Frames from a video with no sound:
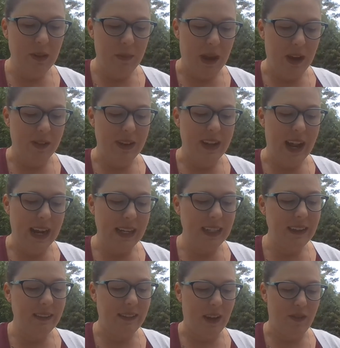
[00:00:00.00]
about
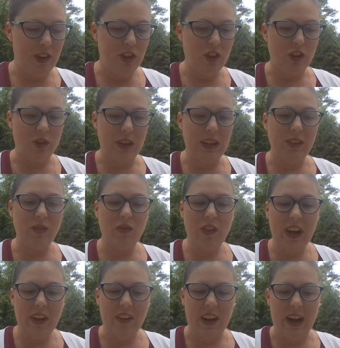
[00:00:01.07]
97 degrees
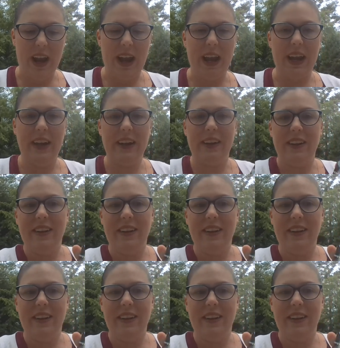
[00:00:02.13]
Fahrenheit.